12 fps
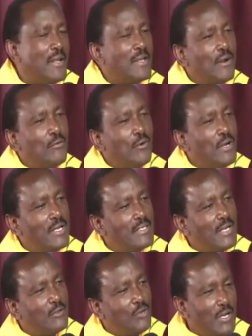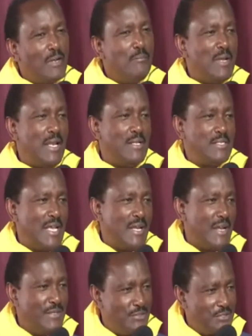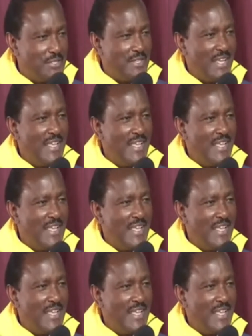nitakuongeza 20 minutes ya lunch.